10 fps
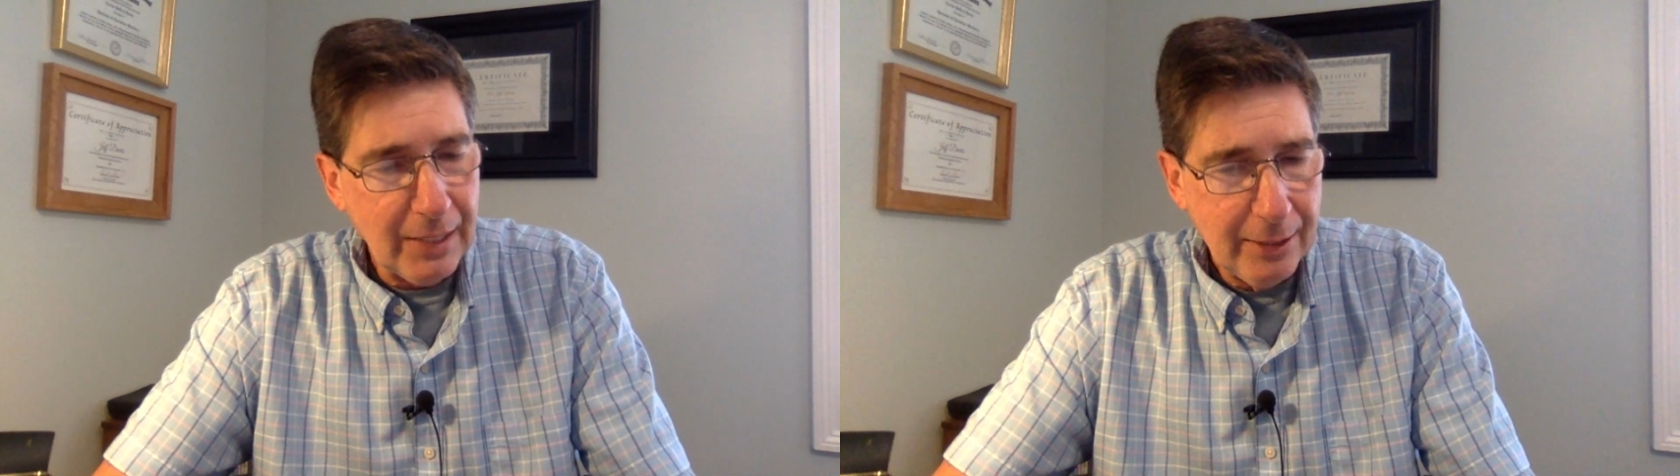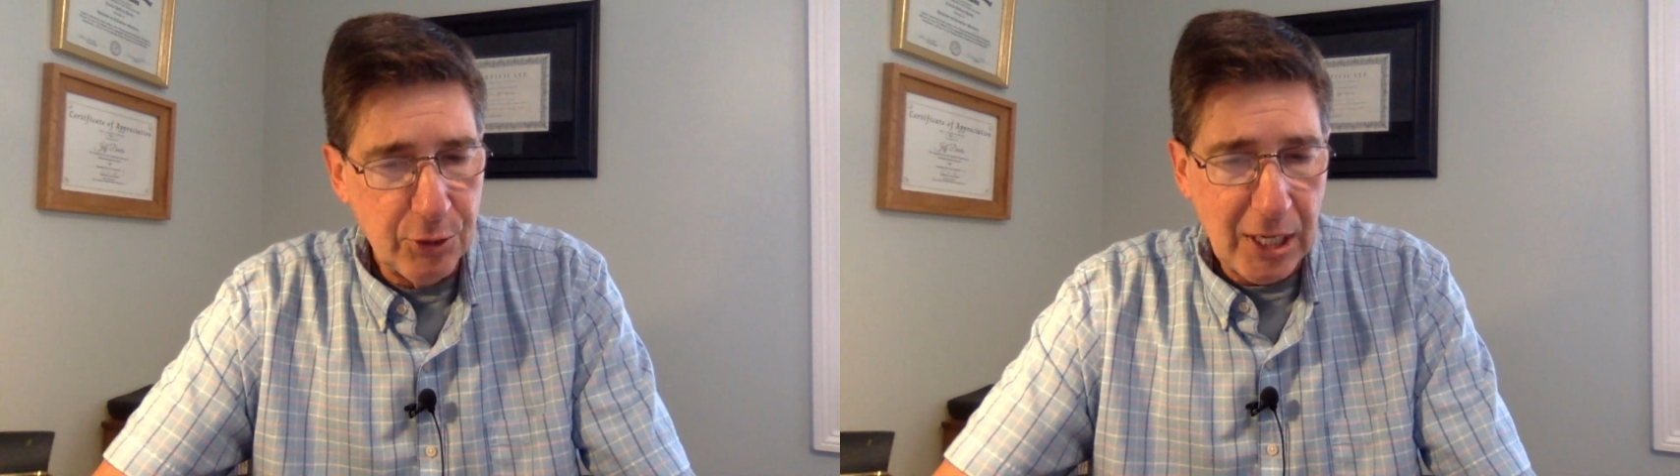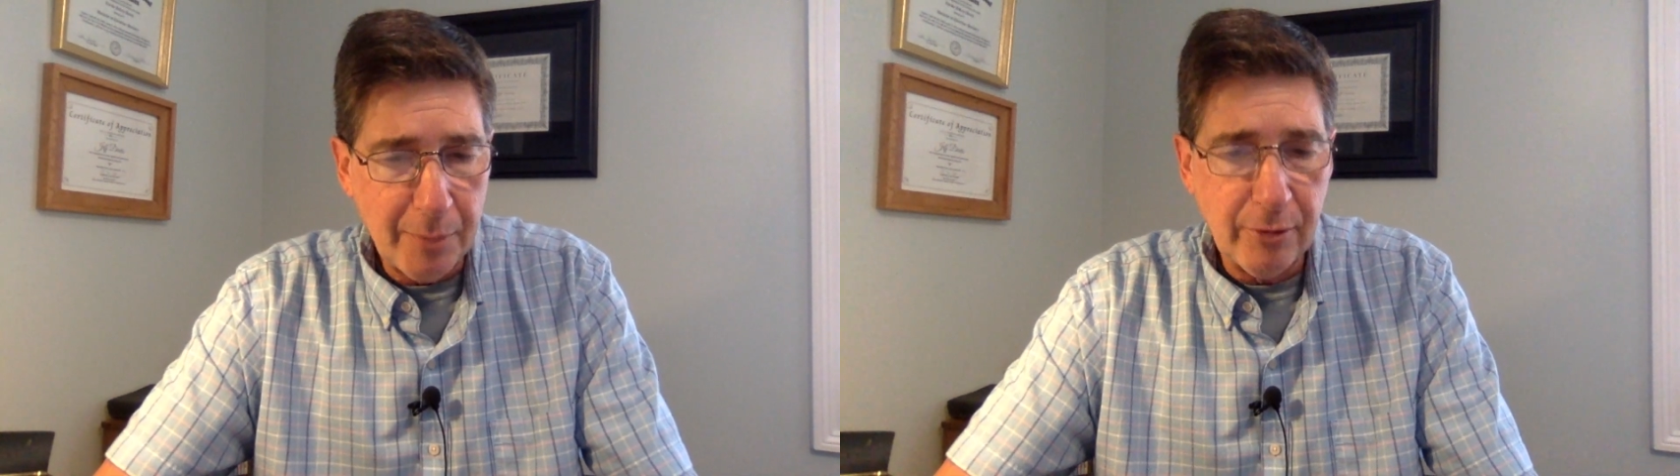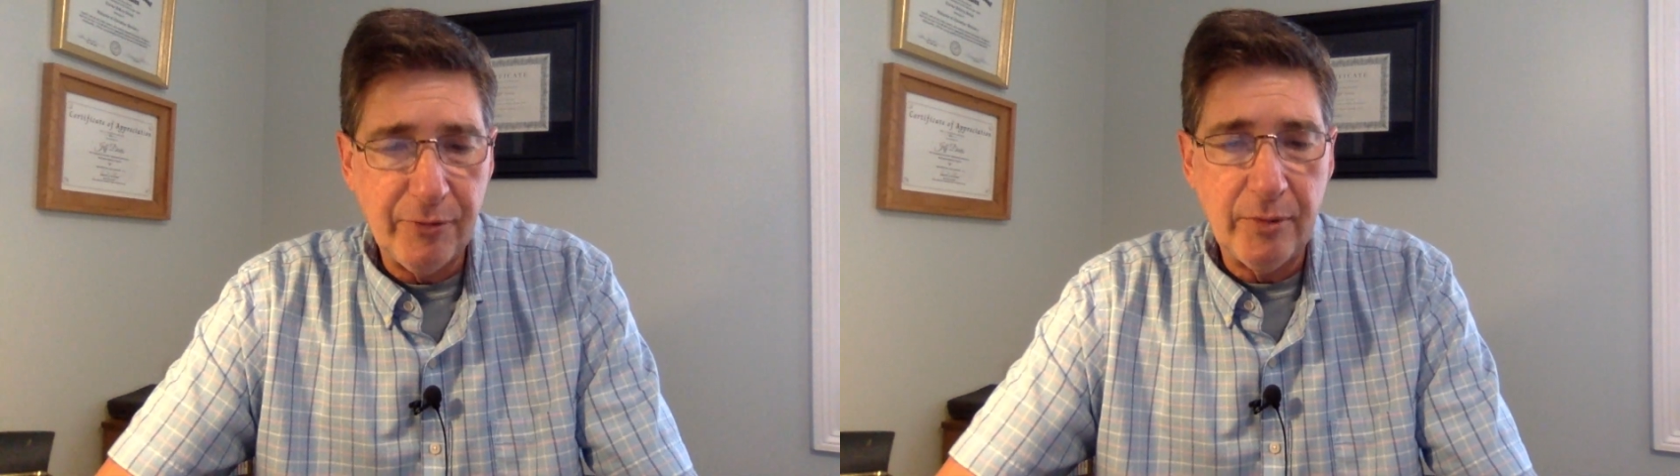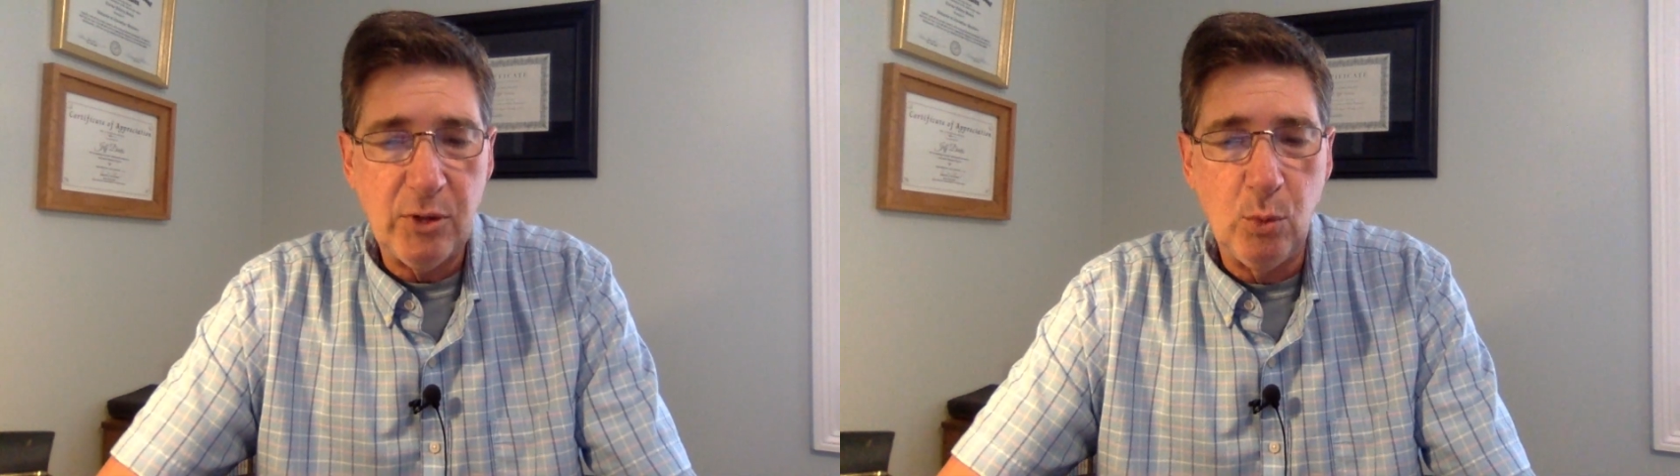In chapter
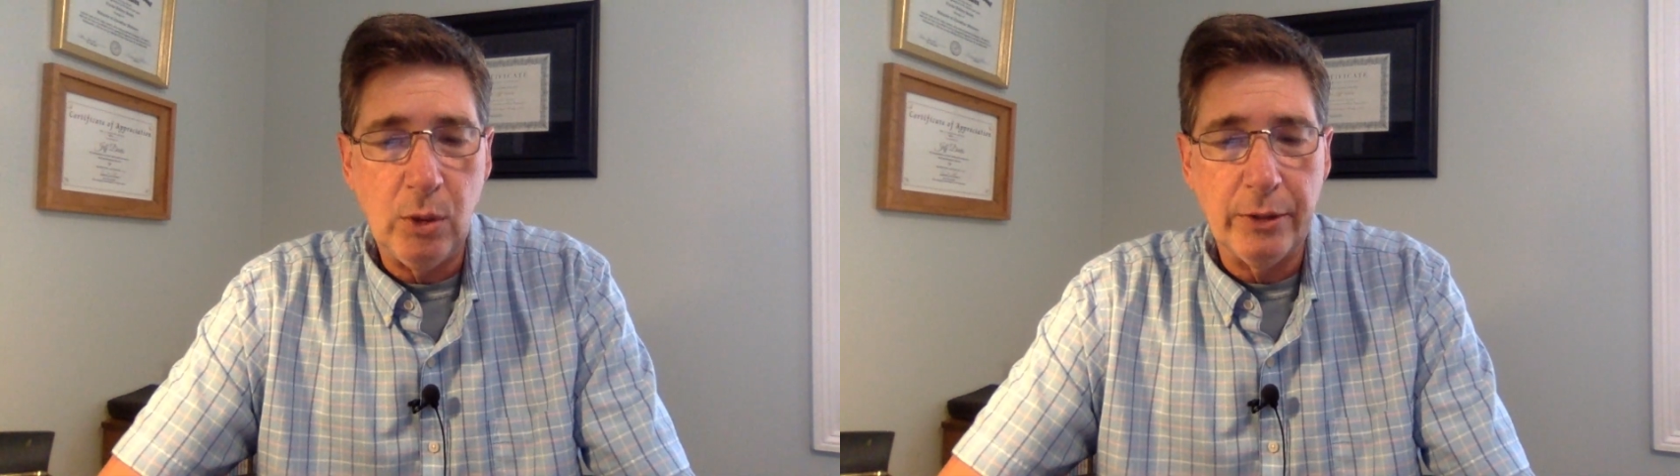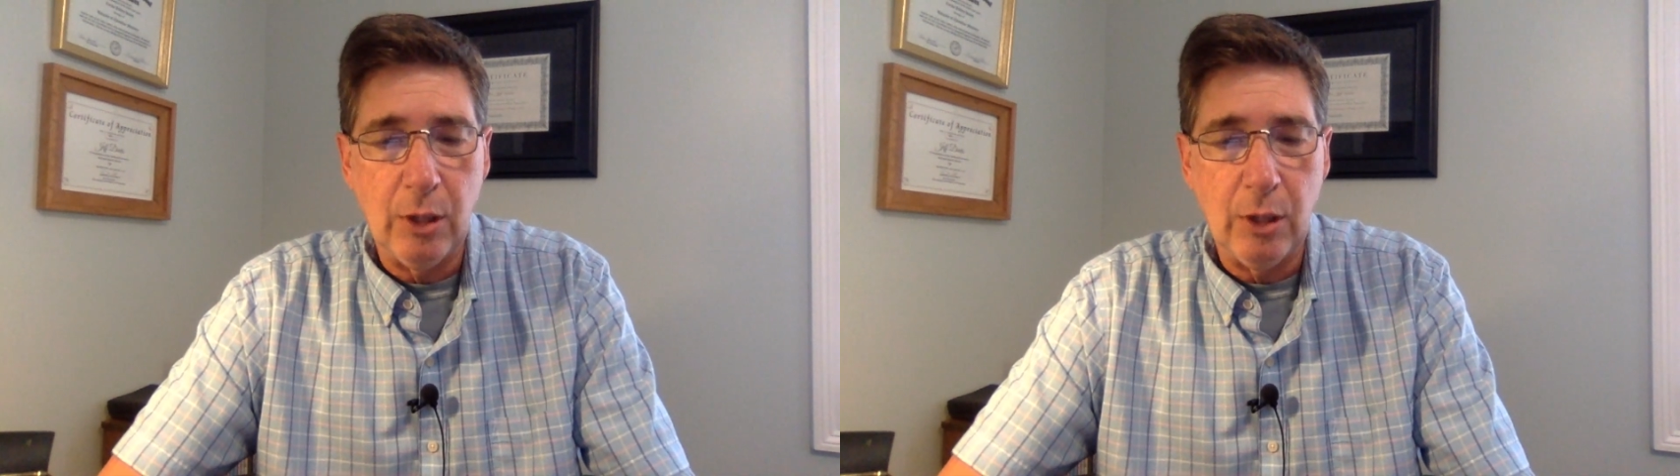51,